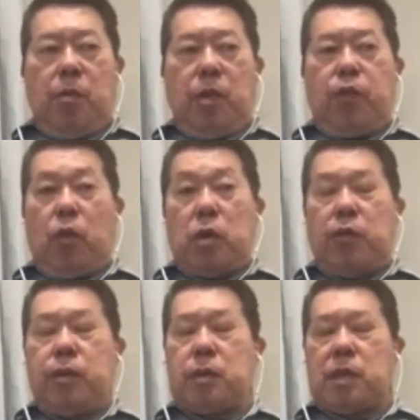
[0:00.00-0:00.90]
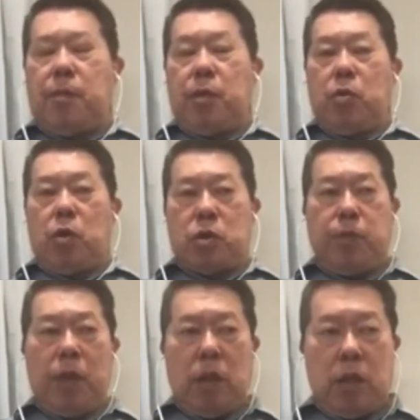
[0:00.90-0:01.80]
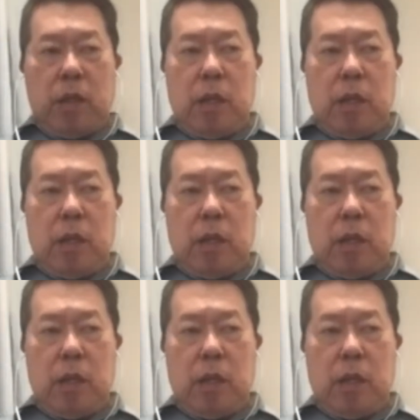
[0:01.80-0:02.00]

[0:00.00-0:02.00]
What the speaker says: before the first temple was built